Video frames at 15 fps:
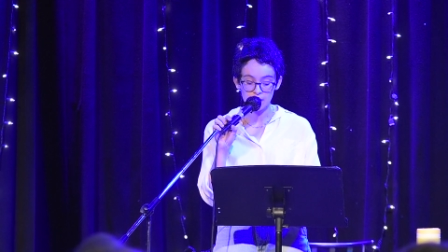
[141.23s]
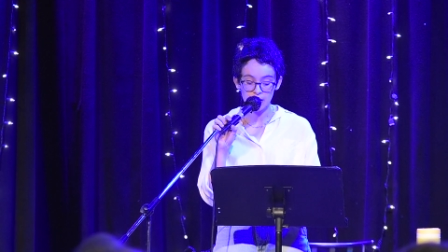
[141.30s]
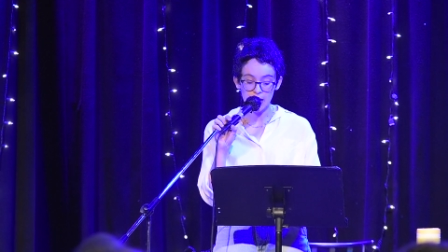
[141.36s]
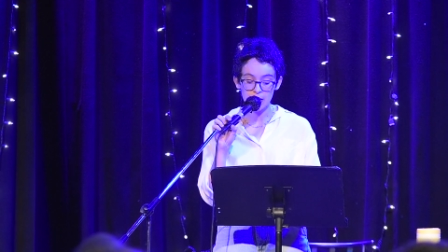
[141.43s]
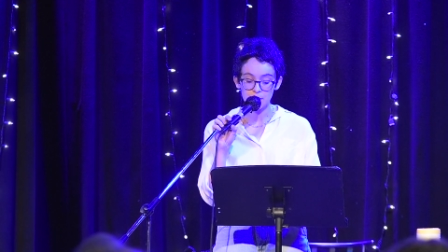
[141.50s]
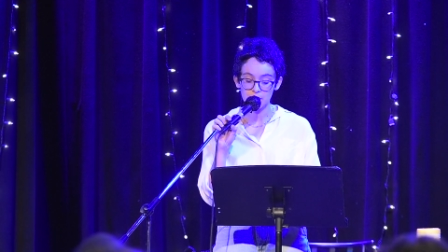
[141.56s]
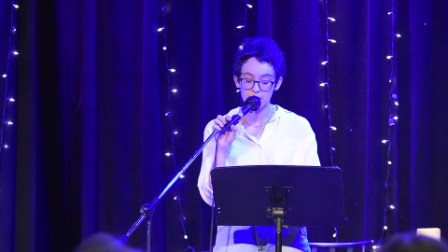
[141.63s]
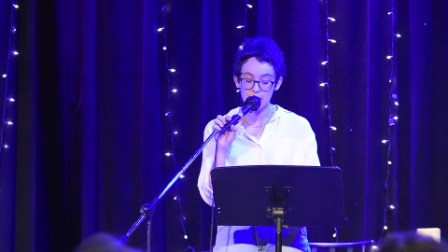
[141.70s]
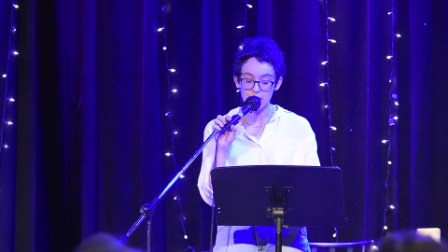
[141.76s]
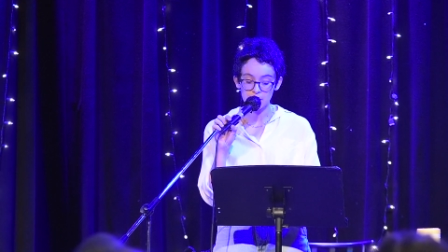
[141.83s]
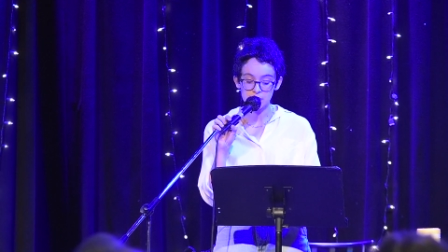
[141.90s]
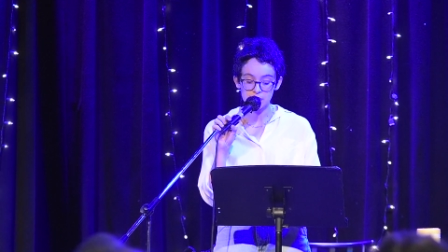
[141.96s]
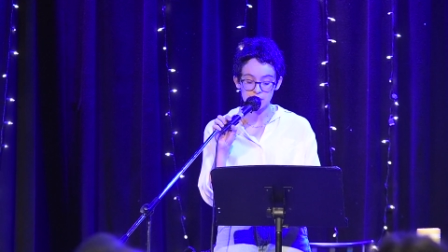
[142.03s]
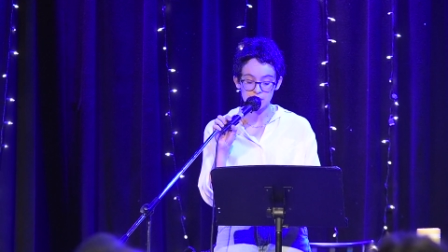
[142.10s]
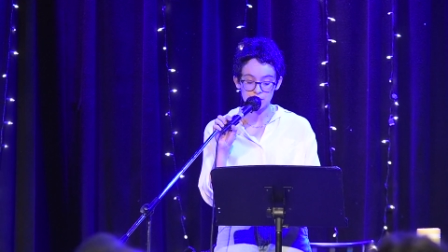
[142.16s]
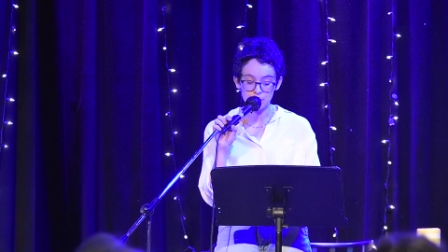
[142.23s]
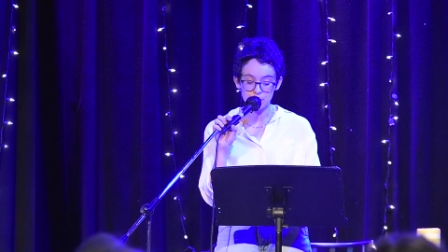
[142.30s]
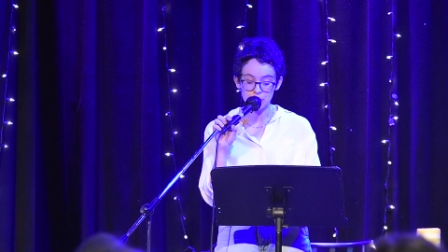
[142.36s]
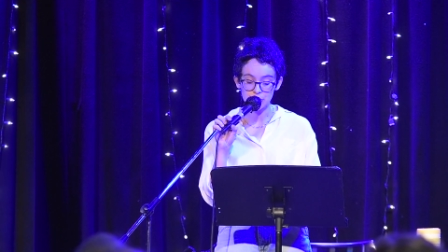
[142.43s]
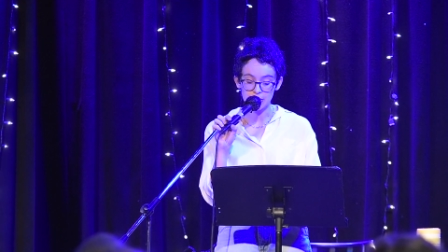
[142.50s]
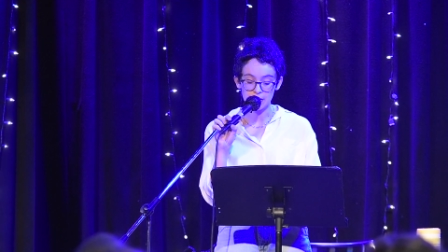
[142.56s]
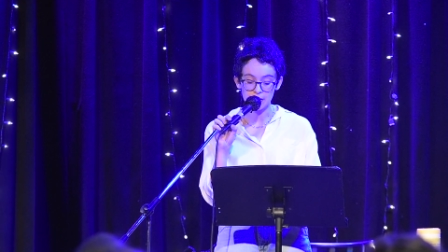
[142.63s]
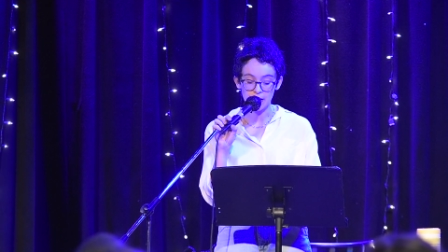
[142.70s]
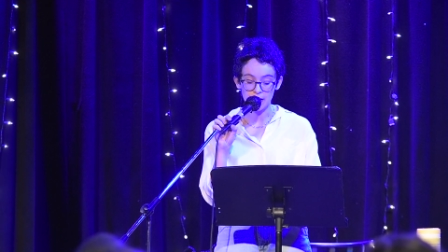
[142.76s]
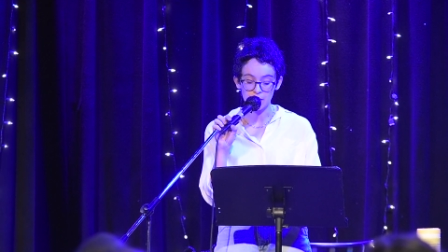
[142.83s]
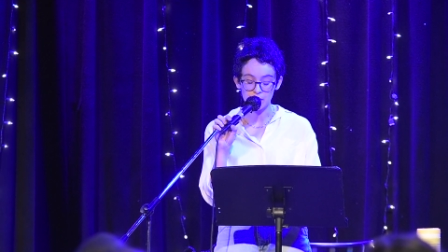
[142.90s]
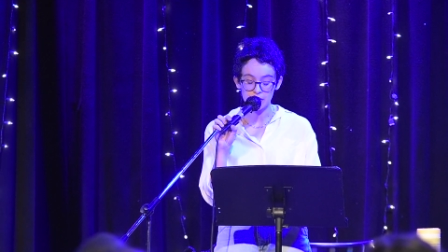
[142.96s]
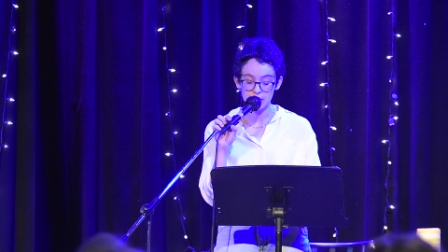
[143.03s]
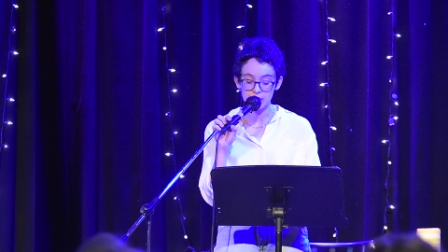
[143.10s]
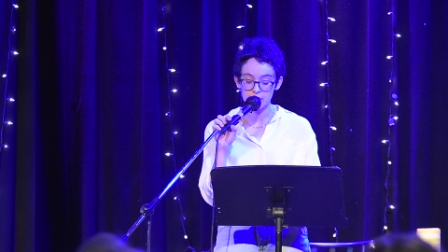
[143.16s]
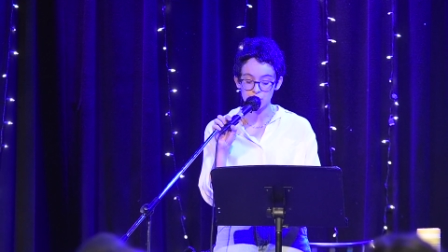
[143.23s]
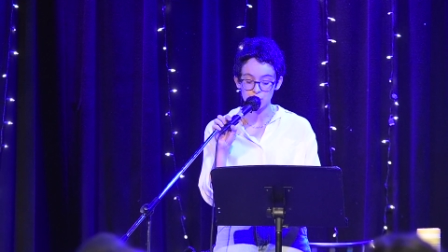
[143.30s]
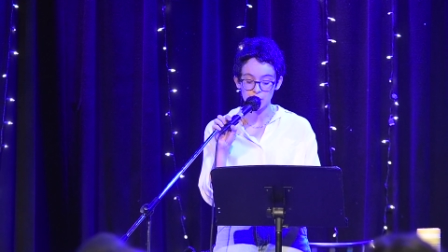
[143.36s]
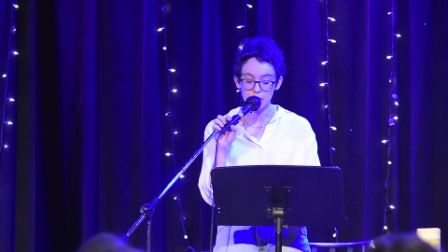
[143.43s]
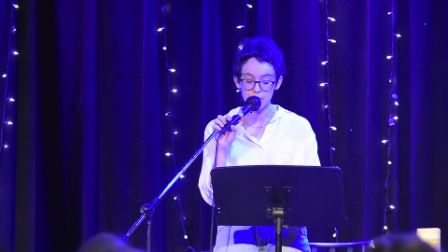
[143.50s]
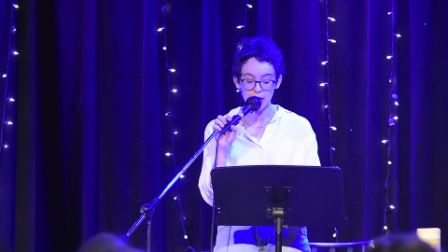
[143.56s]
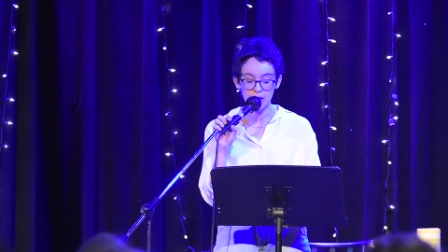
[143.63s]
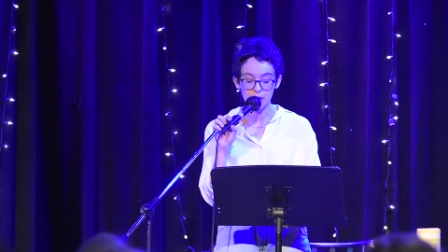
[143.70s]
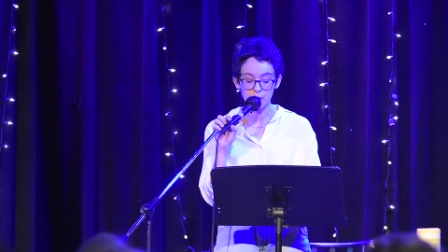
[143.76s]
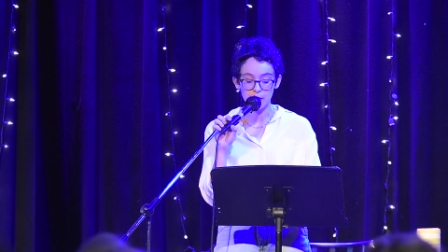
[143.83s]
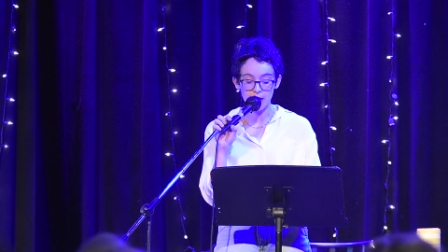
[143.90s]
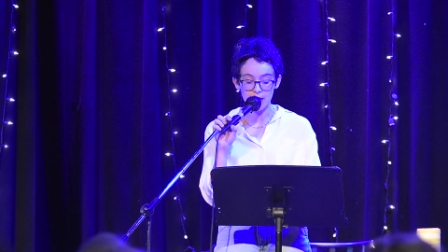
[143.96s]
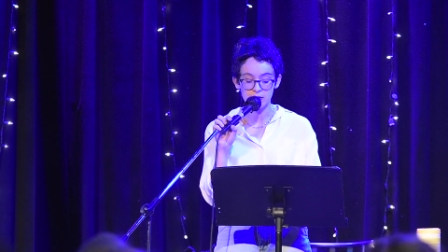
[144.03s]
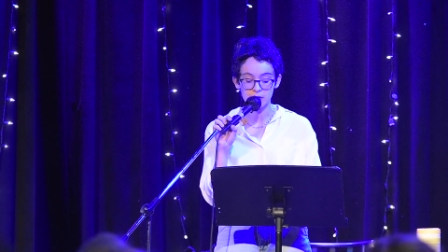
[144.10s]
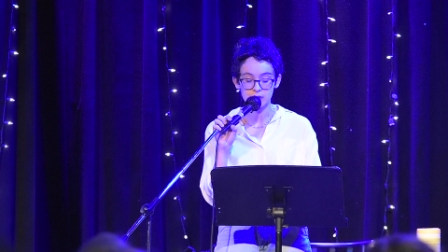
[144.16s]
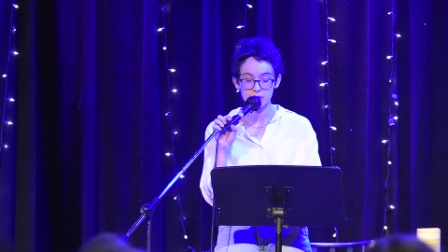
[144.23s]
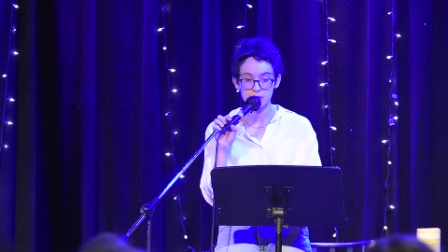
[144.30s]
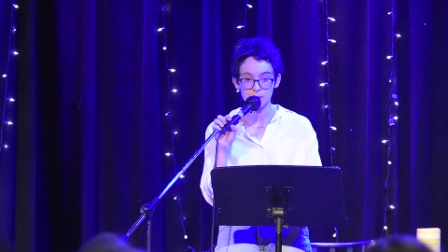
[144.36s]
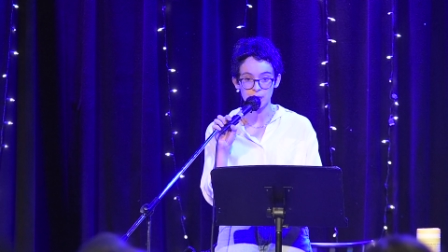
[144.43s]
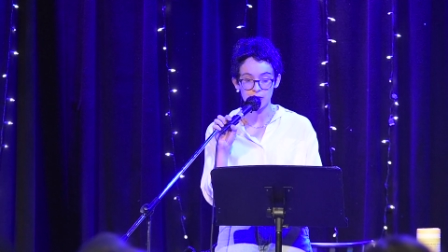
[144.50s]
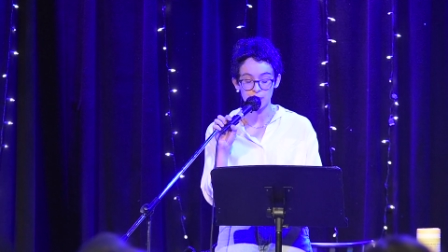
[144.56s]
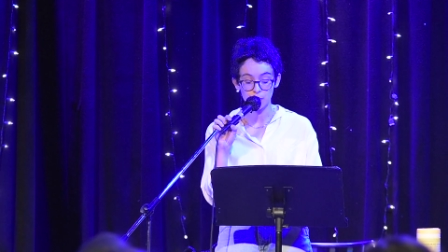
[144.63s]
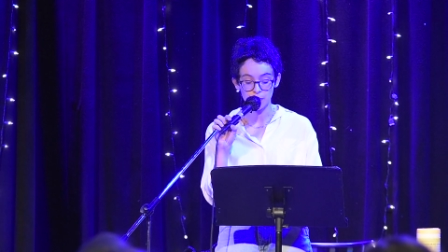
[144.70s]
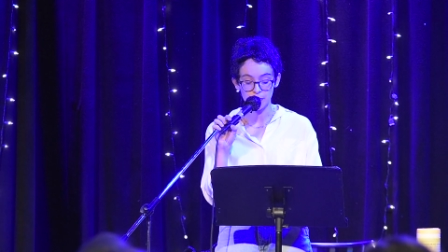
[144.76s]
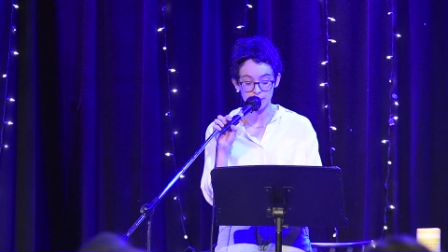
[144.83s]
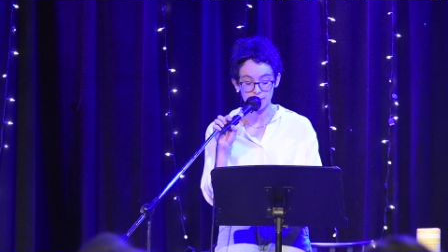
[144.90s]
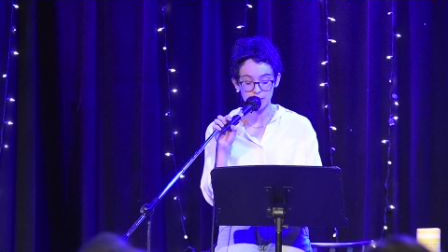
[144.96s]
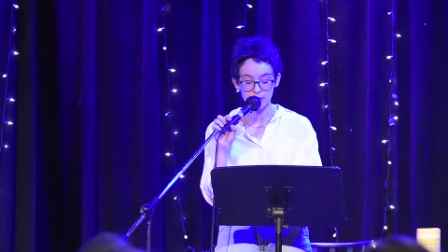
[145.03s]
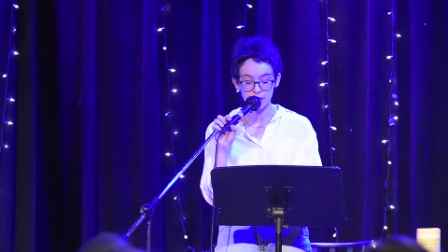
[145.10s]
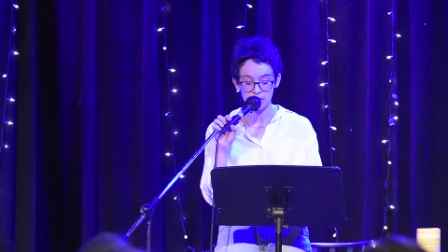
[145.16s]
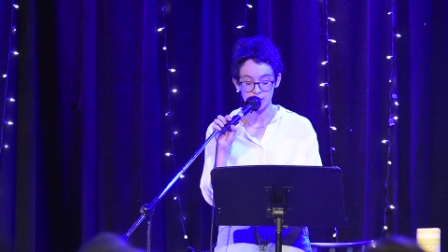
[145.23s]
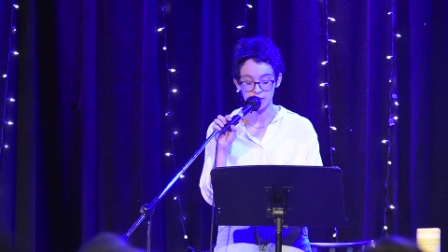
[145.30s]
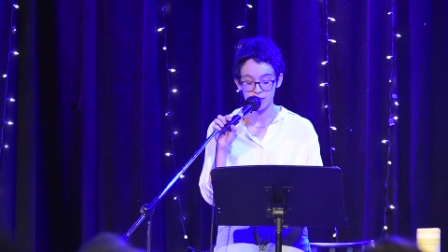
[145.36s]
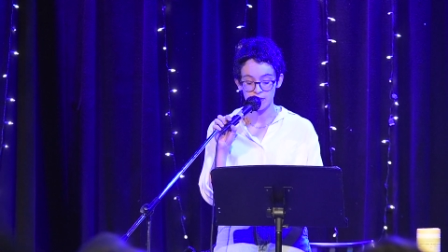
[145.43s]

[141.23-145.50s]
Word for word: I build houses for she and I with each rib I cracked to make more of her.